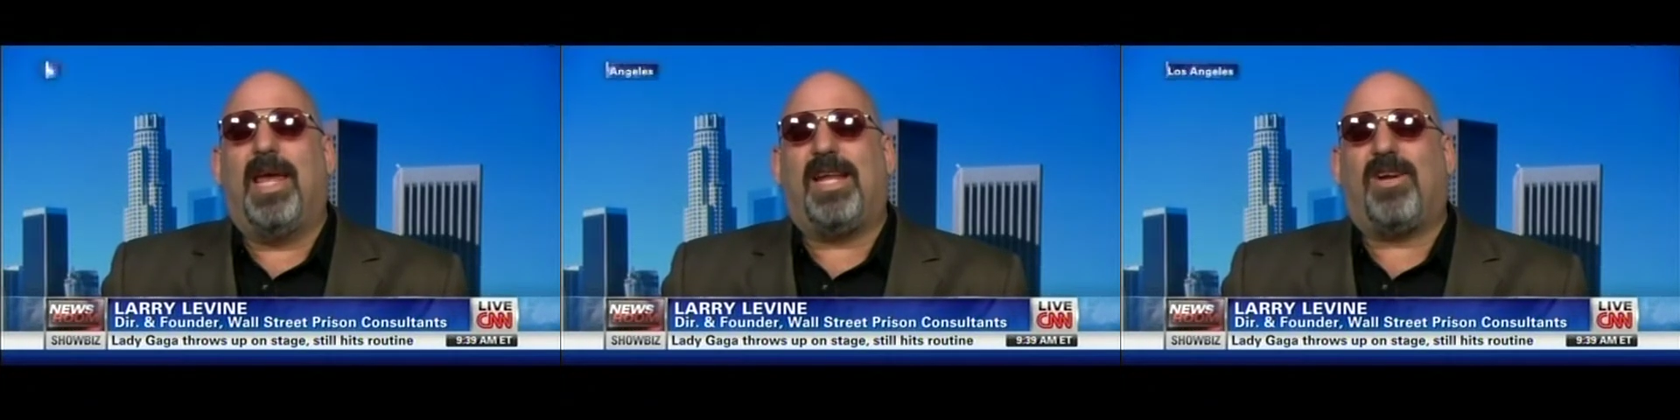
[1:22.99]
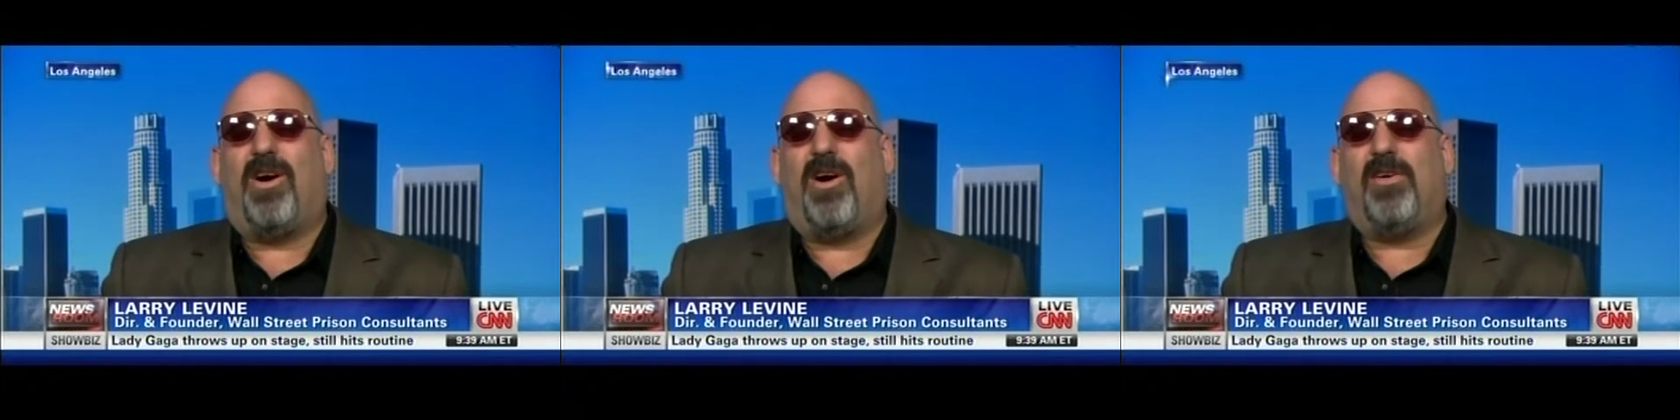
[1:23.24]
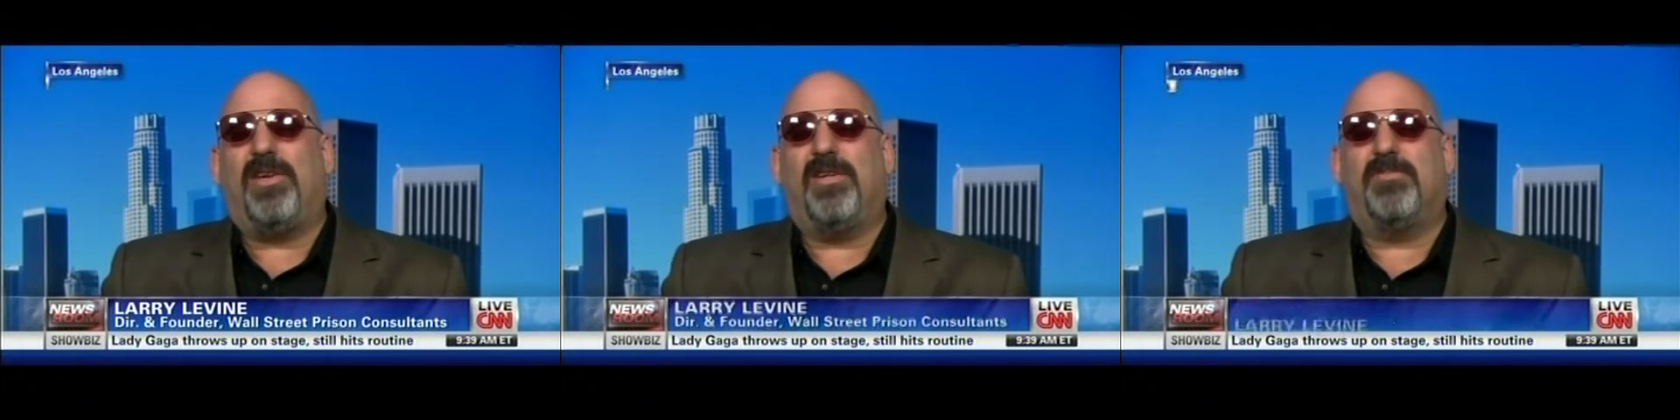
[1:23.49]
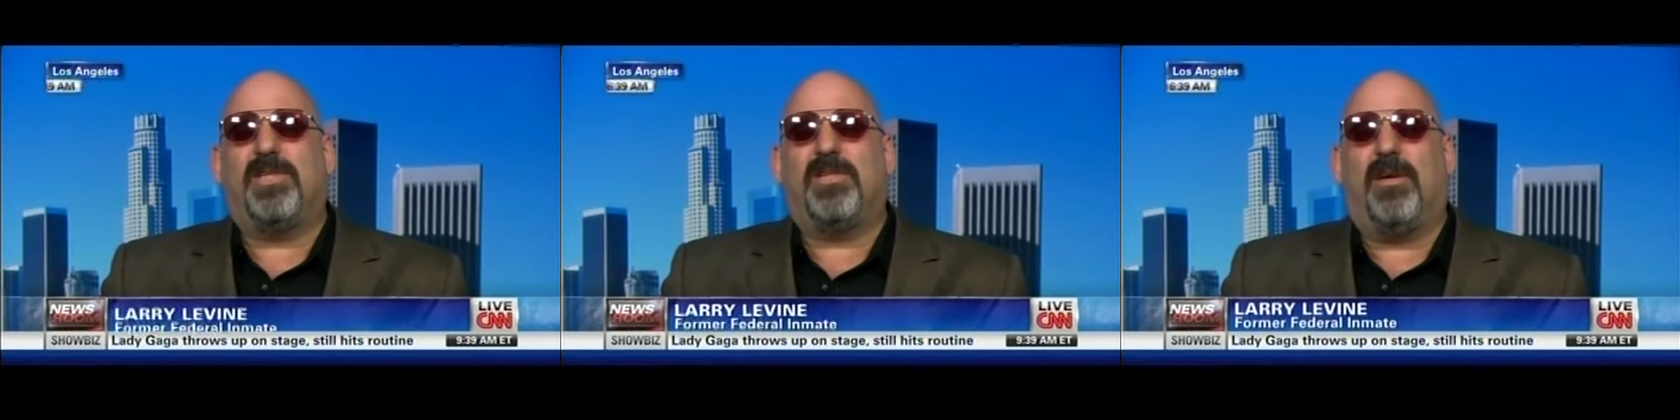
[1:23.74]
and call
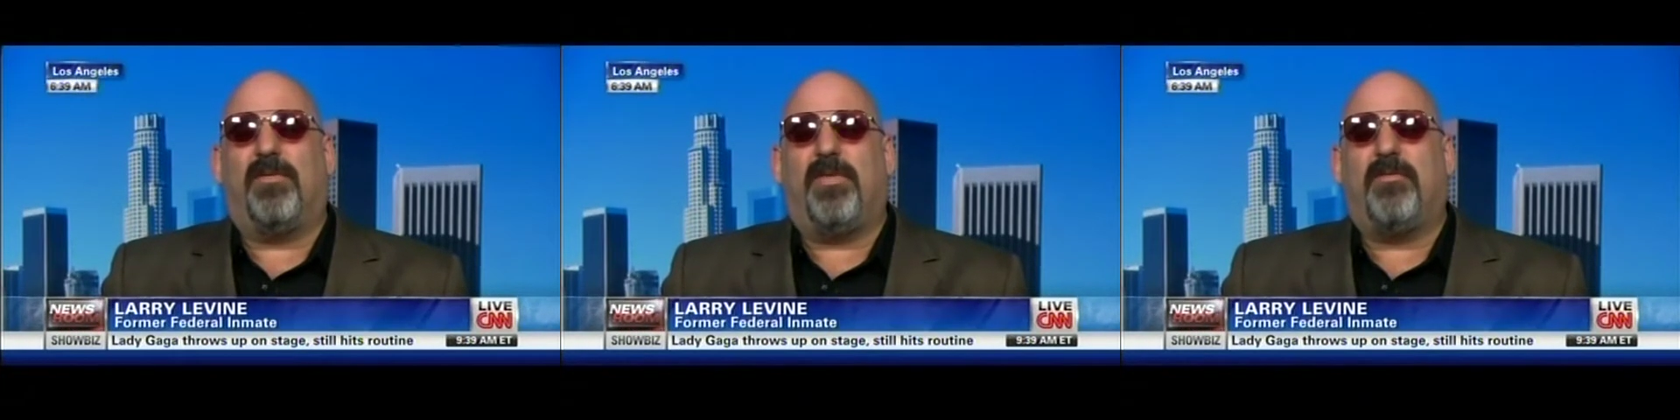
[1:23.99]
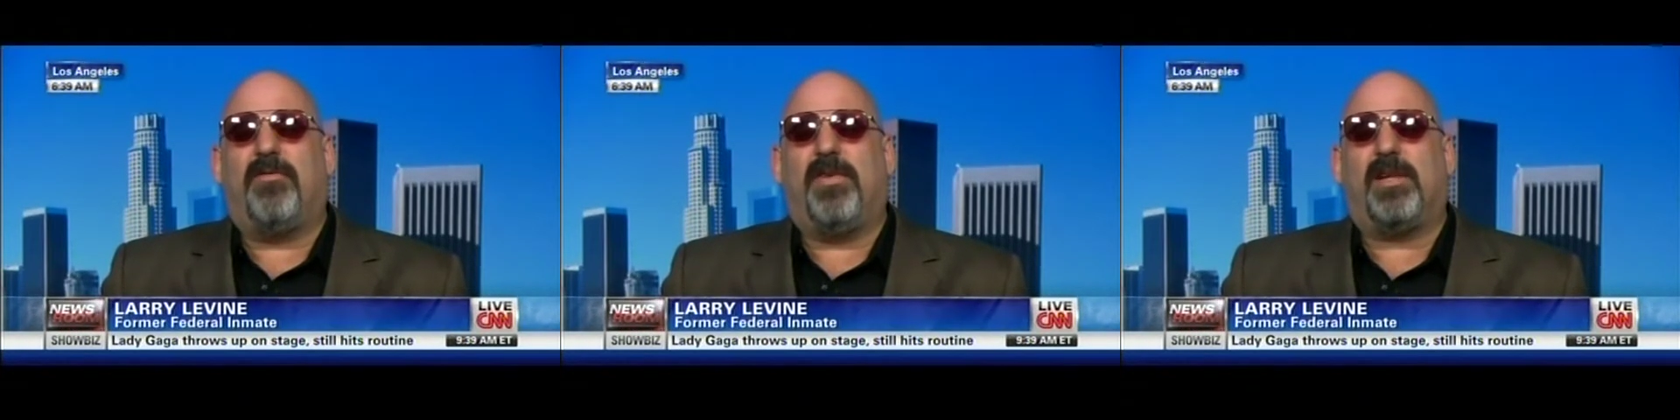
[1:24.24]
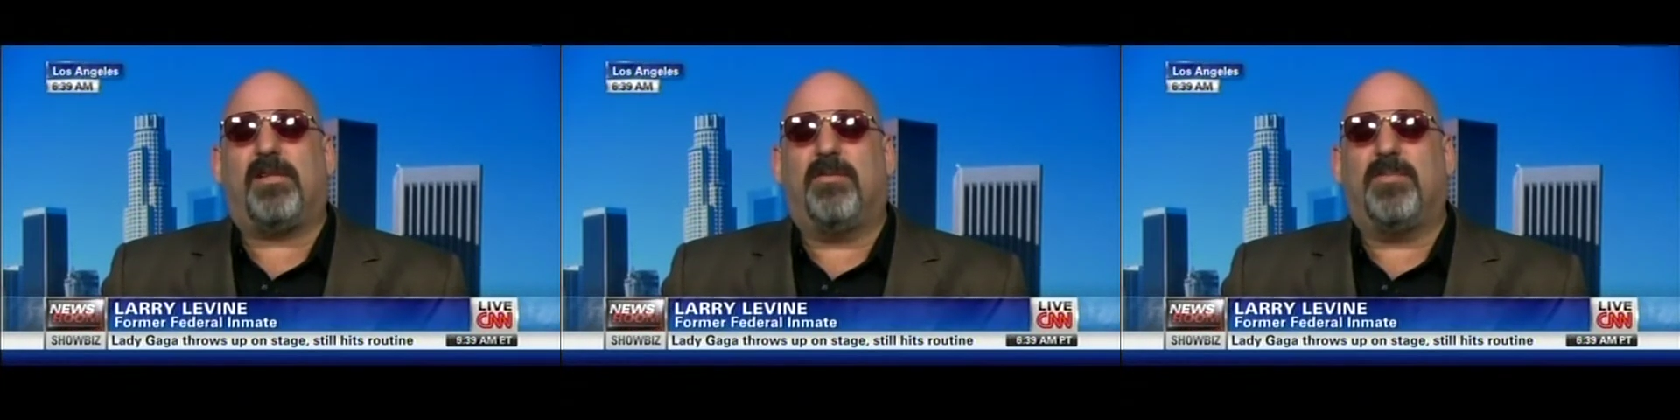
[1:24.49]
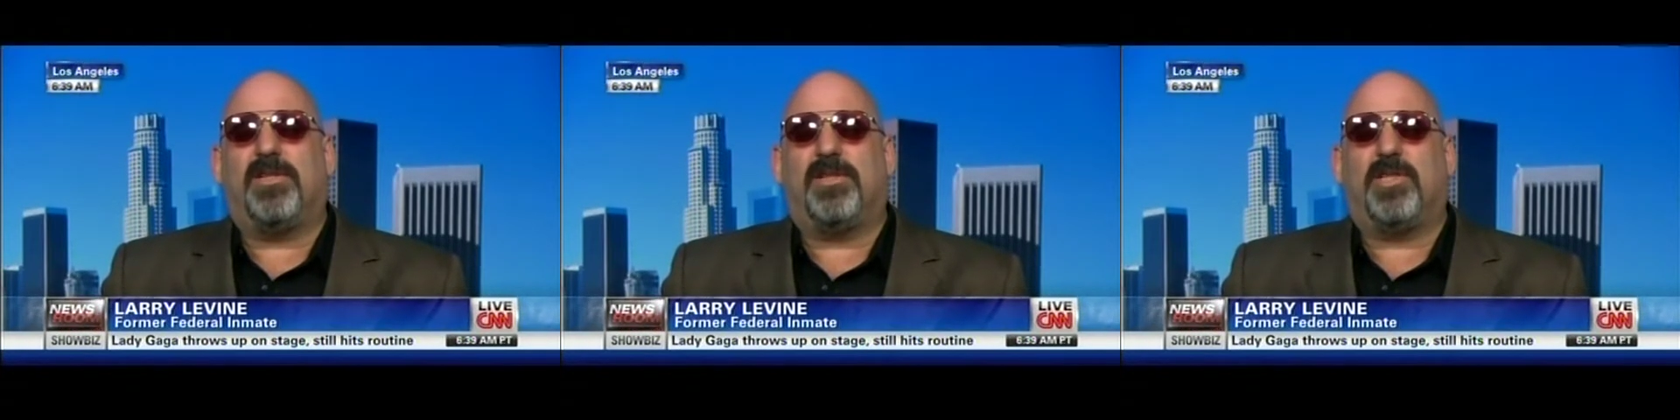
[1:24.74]
himself the
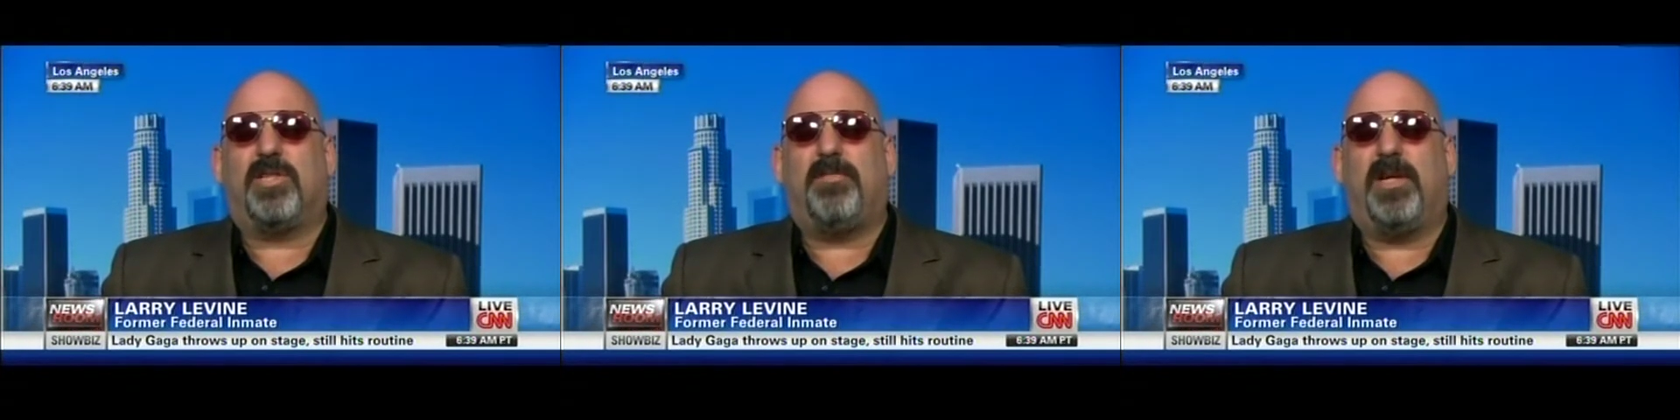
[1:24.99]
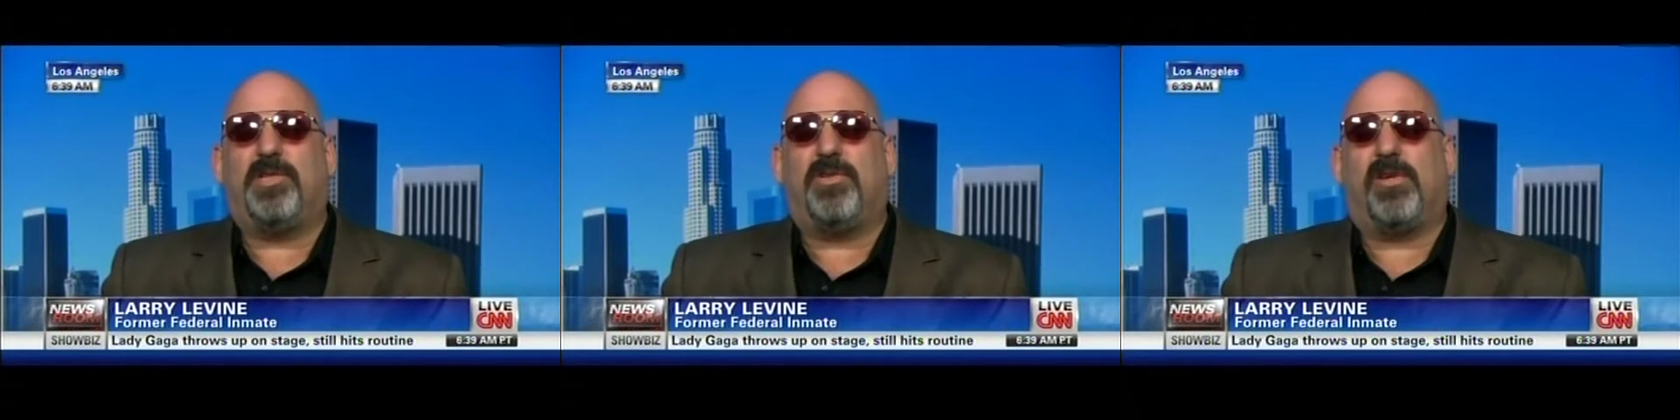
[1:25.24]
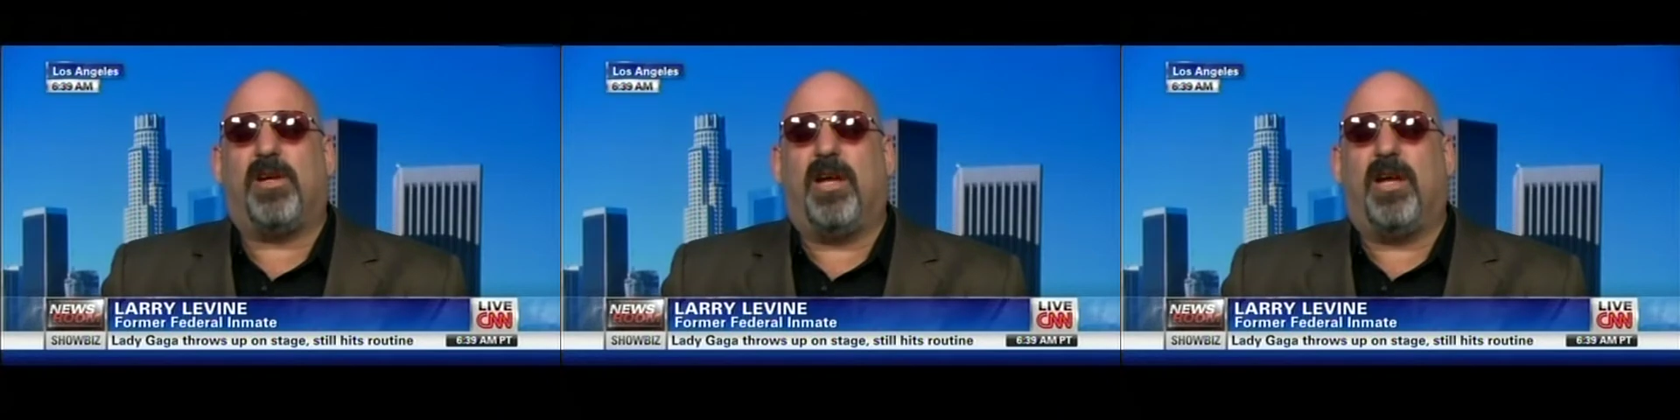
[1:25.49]
victim is a special